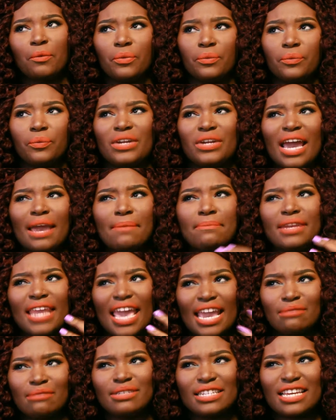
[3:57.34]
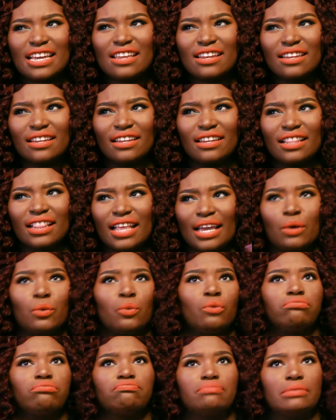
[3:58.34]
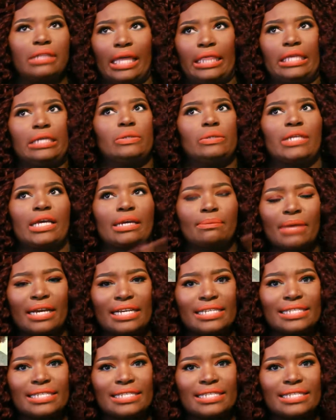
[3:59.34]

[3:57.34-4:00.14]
when I named it, like, I think it was like my